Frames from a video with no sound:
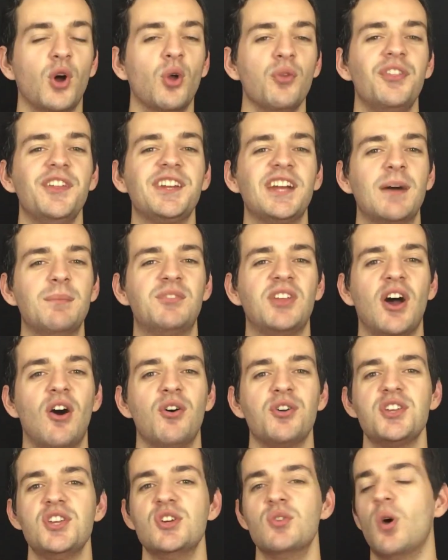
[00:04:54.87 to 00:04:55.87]
don't think I'm
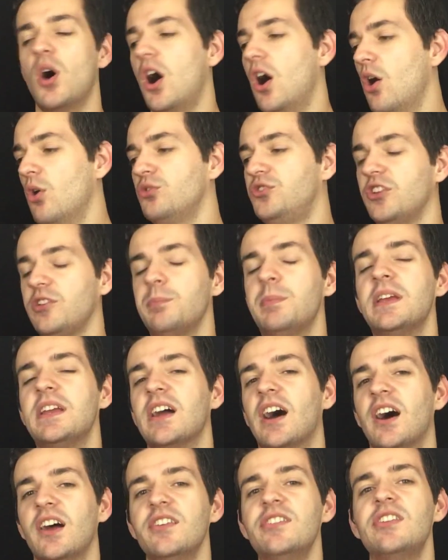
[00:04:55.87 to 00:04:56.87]
telling you, oh, just
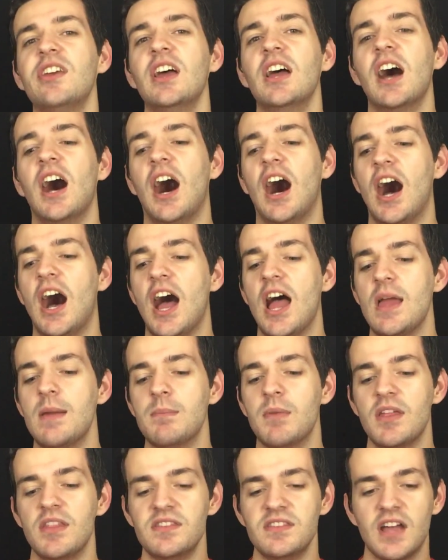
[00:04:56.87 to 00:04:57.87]
because
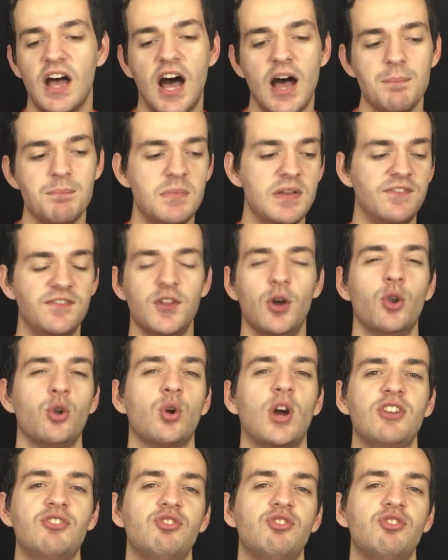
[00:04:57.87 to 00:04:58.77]
I'm not a midfielder,